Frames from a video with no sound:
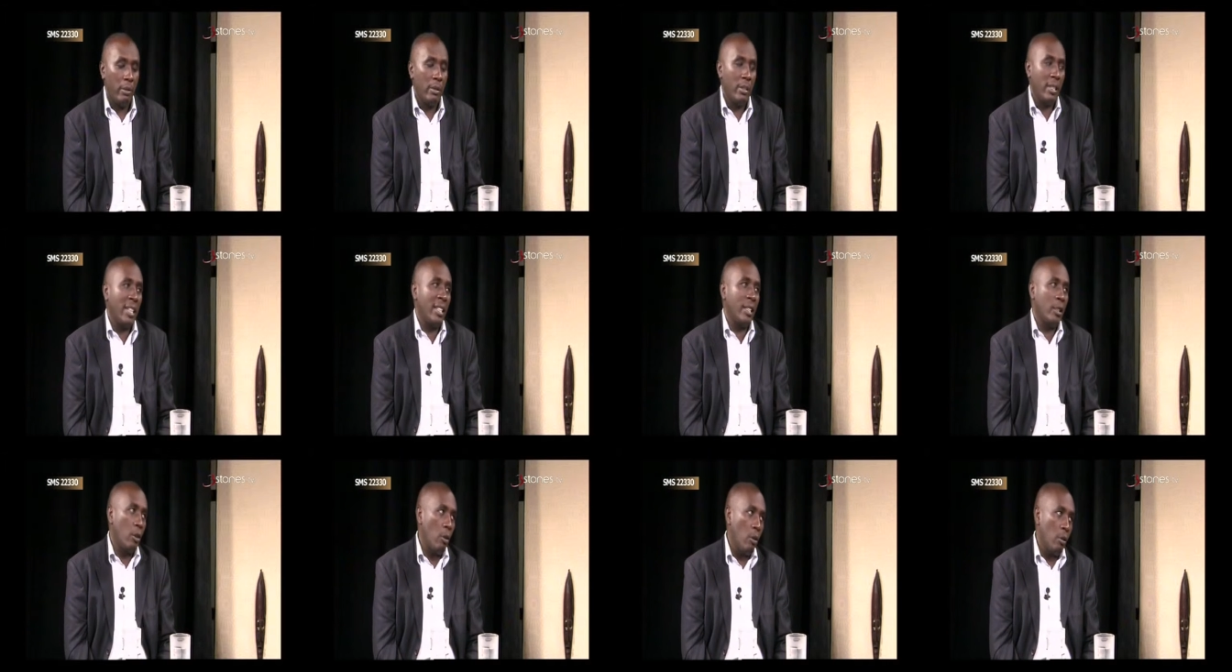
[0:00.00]

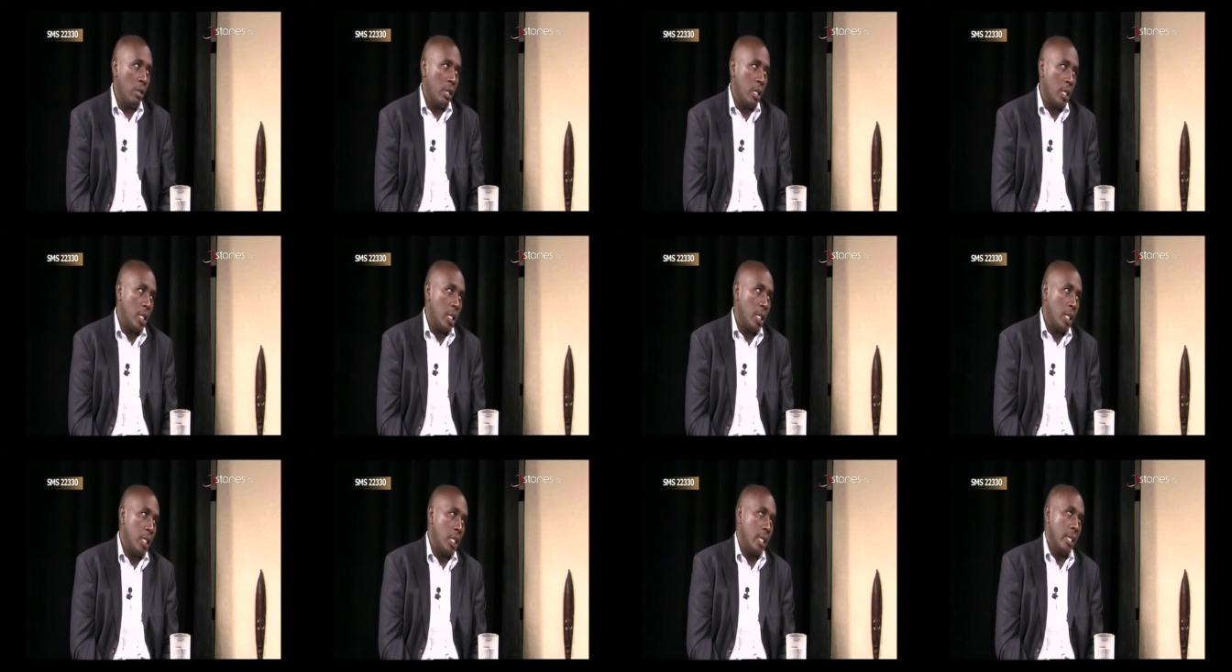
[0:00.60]
and
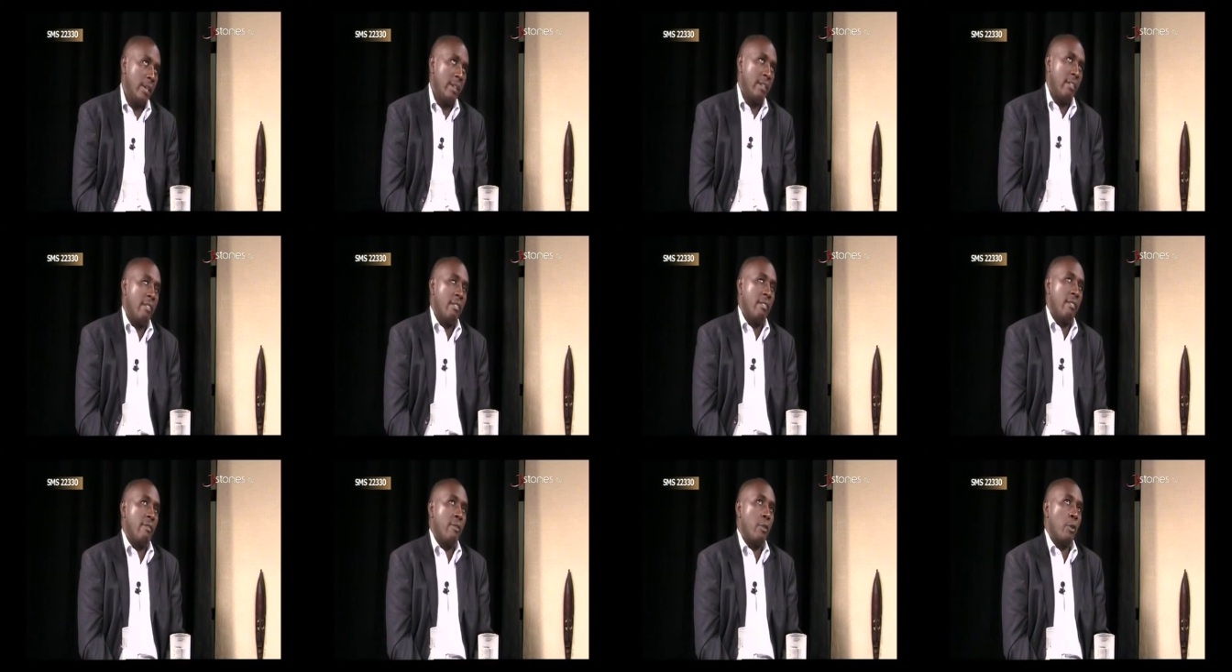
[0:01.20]
cold
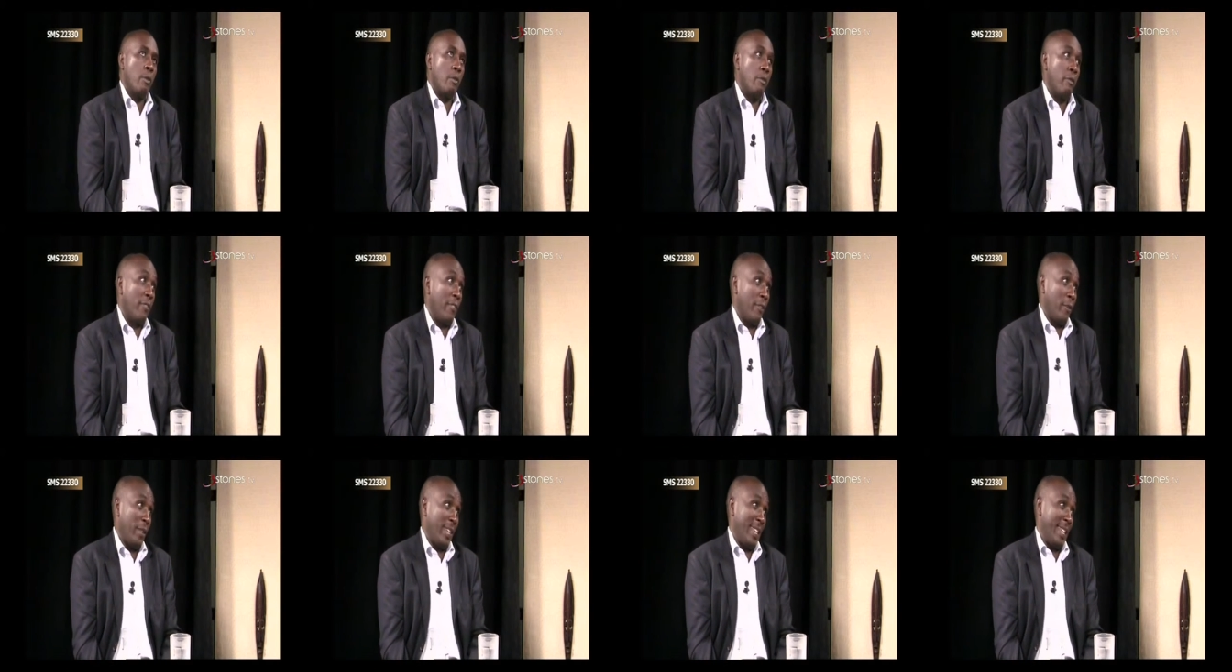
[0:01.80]
for
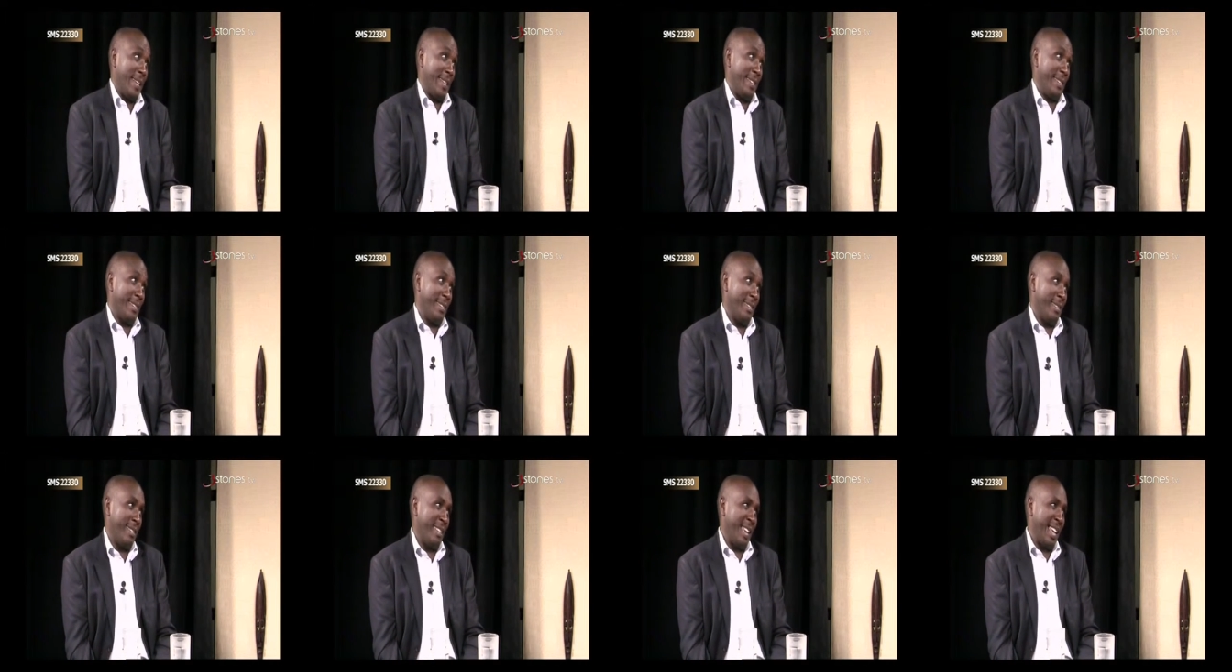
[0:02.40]
4 years,
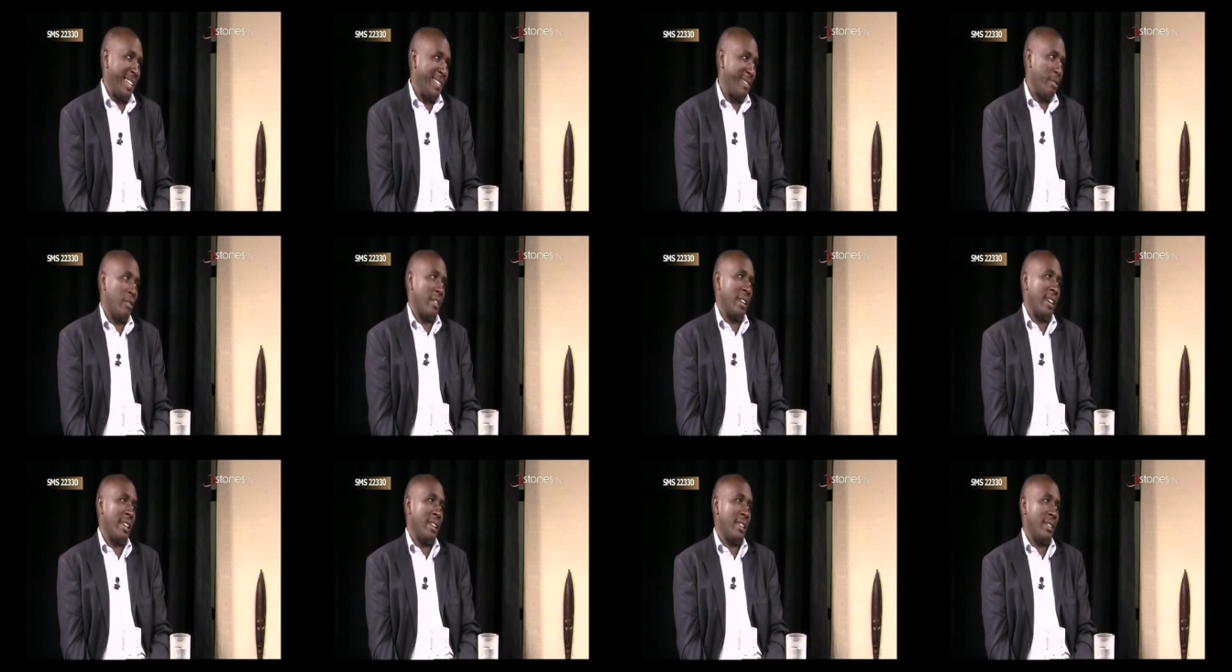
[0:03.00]
that's not
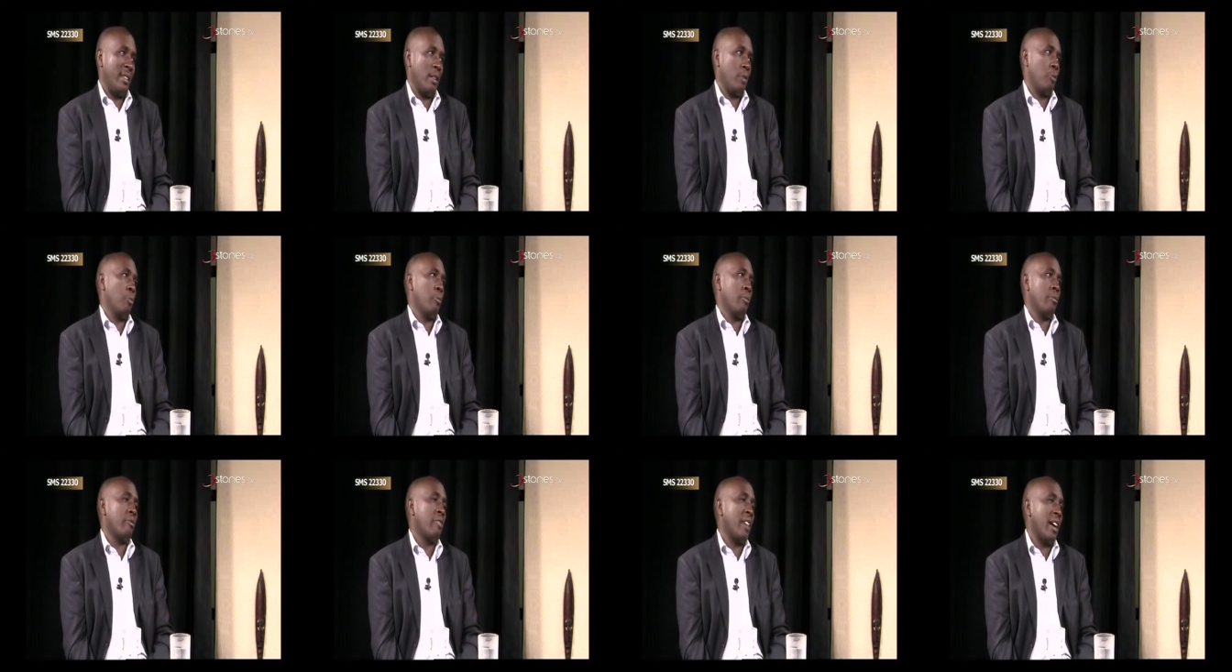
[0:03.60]
a case that we
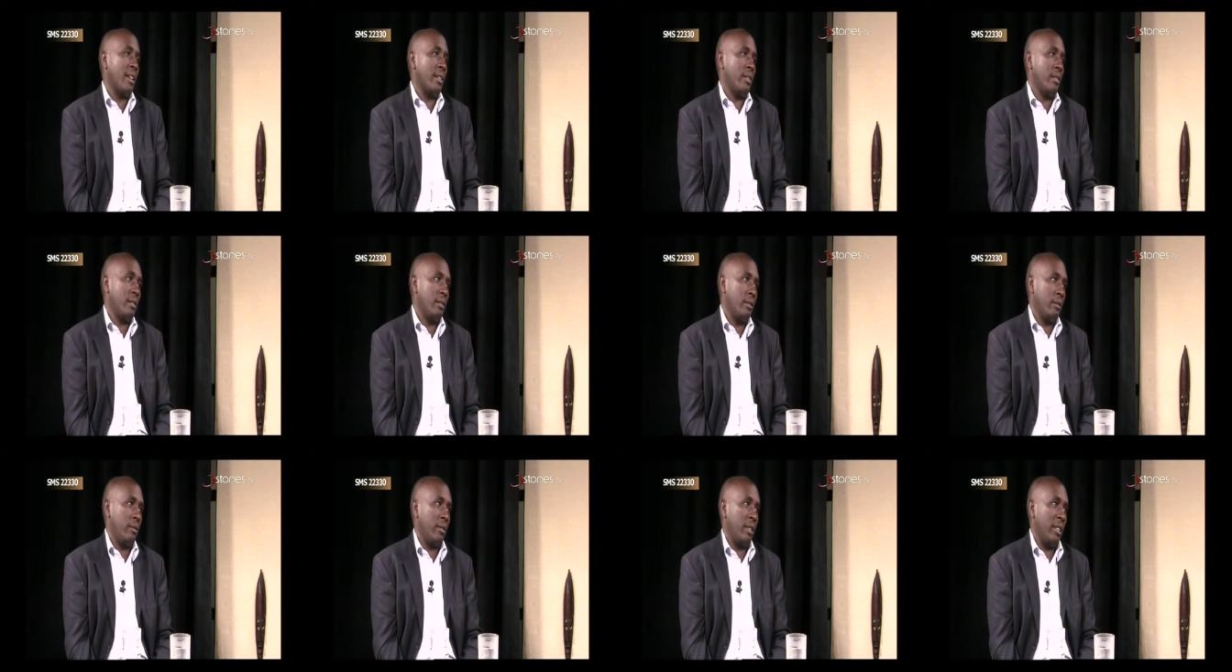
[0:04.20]
run
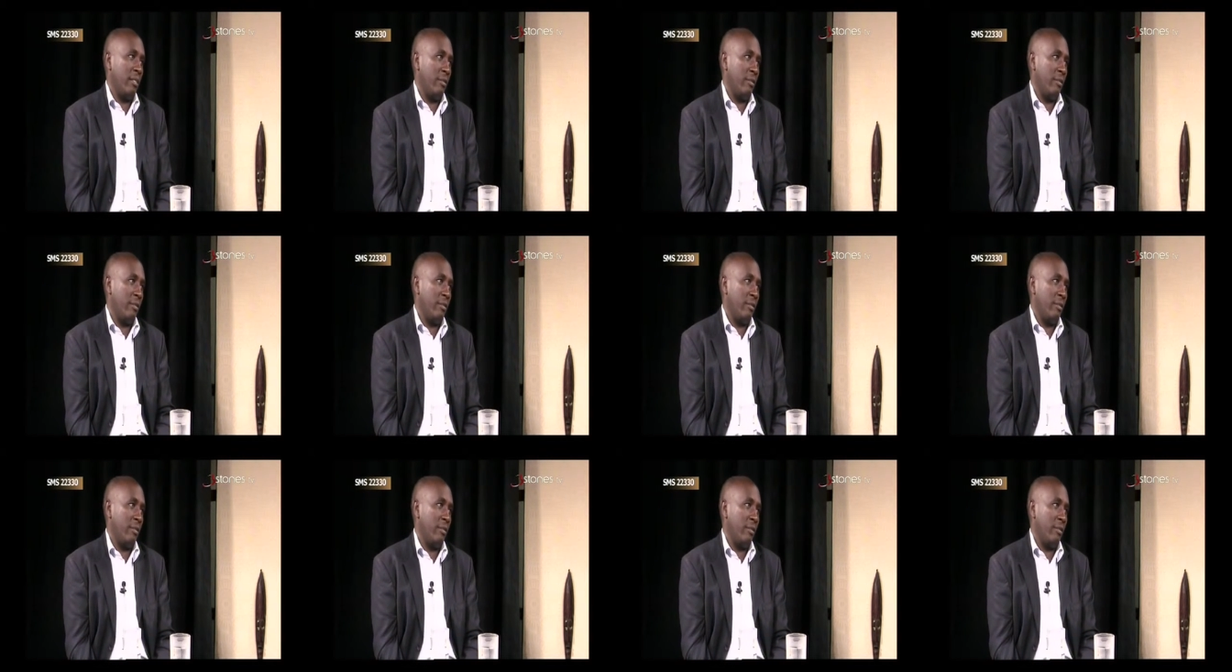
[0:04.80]
to give